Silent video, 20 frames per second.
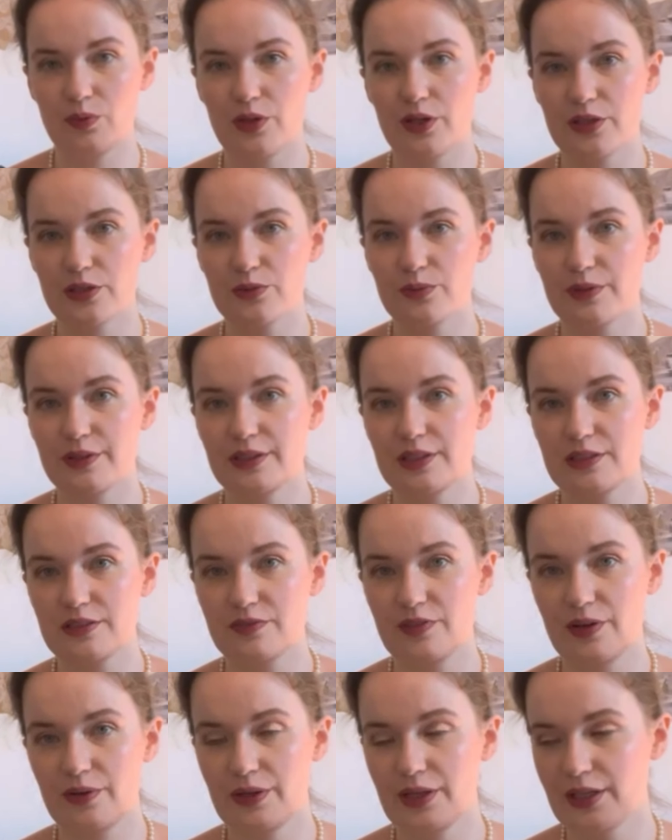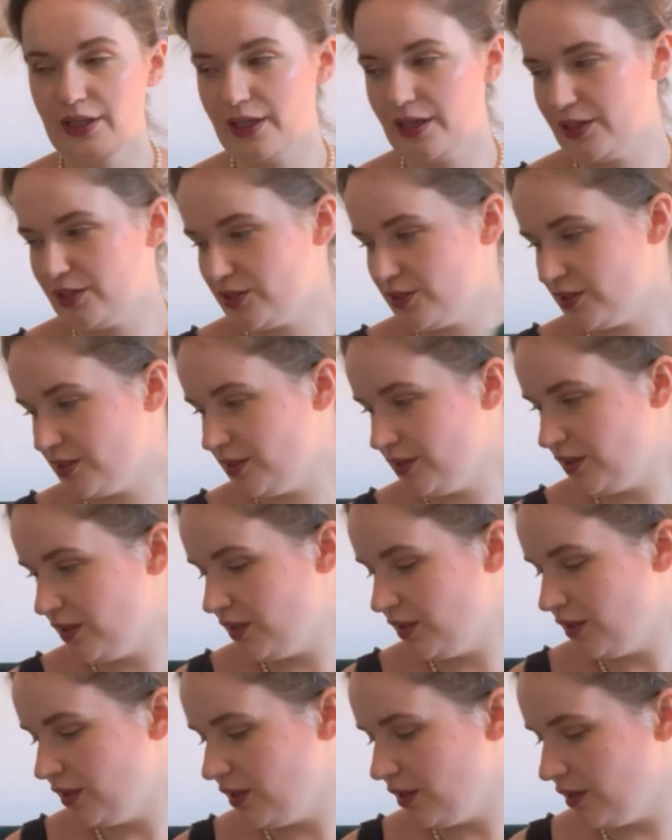works with this variegation,
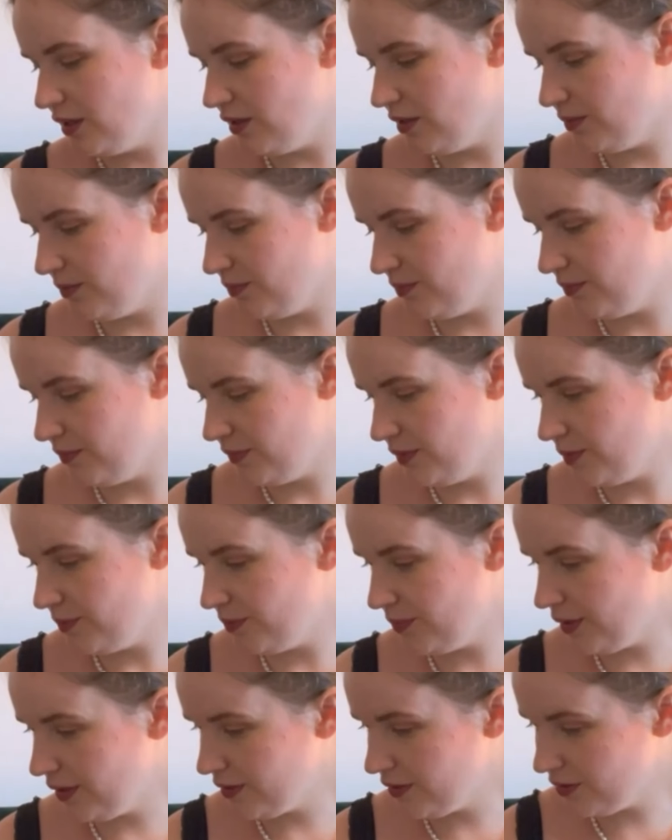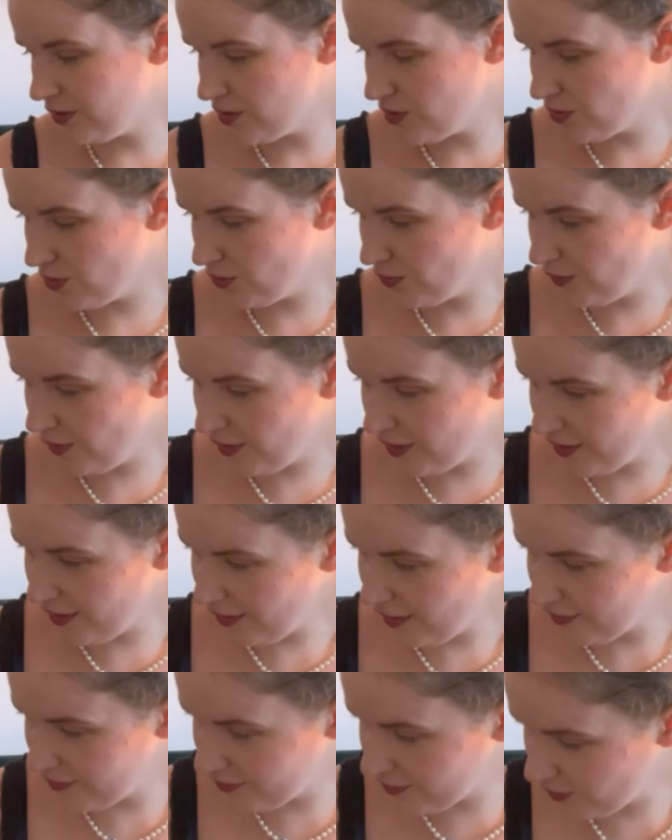but so far I
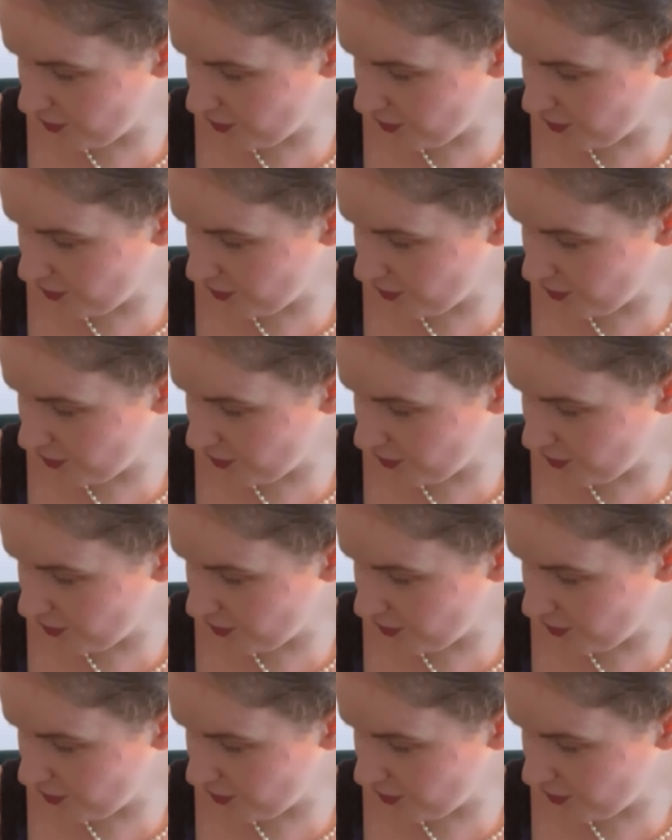have